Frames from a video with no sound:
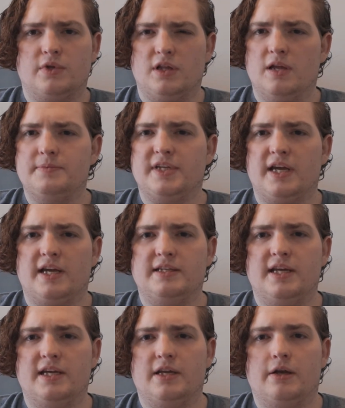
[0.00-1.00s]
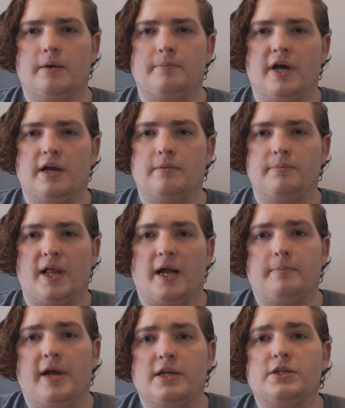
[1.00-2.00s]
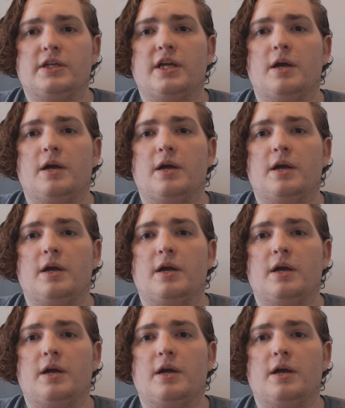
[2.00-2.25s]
clips I had taken on my Blackmagic